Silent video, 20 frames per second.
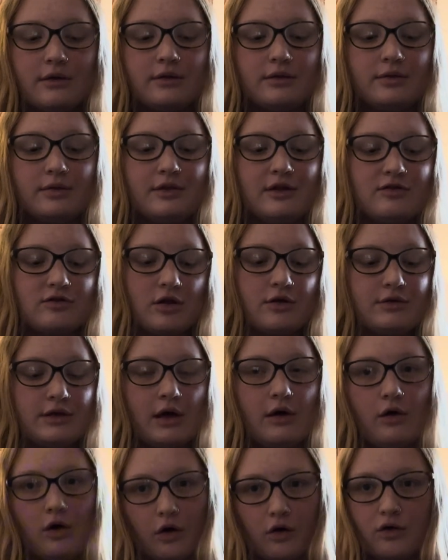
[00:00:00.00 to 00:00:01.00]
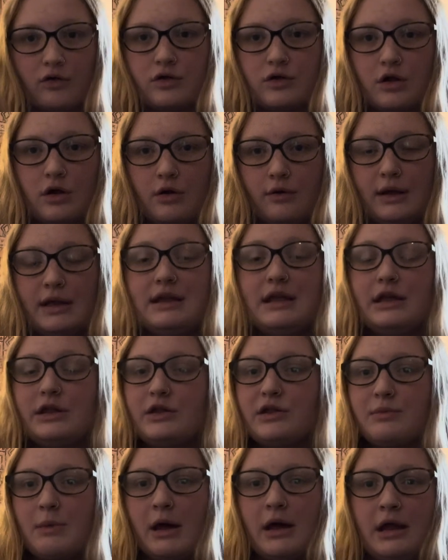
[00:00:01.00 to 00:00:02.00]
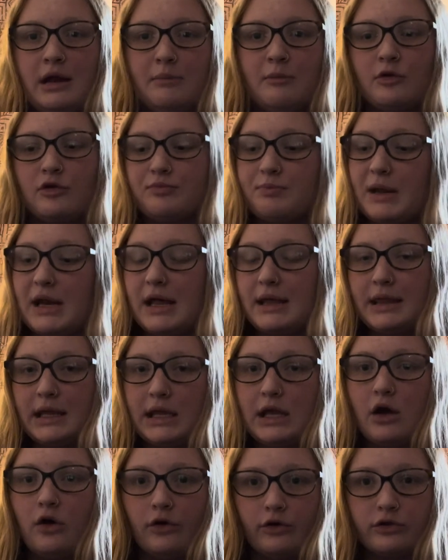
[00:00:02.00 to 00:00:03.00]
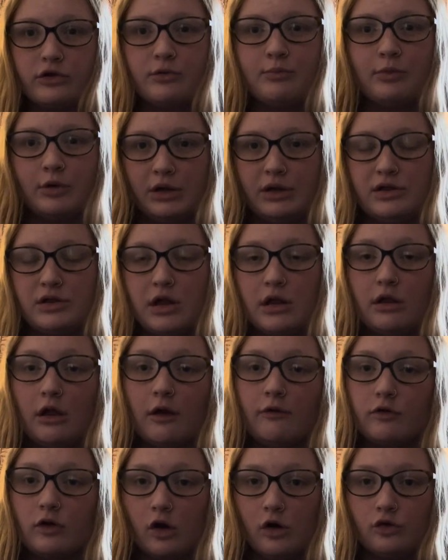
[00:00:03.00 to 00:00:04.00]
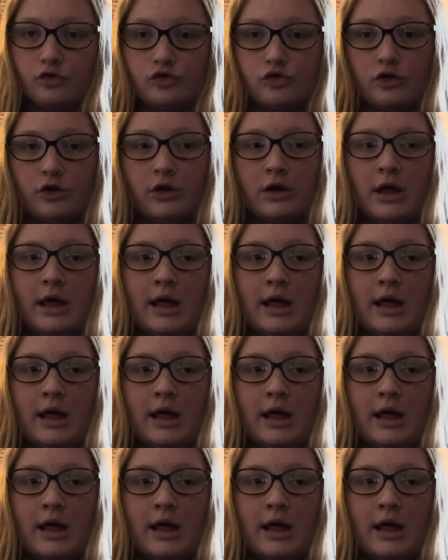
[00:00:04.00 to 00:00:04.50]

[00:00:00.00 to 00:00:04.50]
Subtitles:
this hotel also, it teaches about animals, but I think it also brings a lot of culture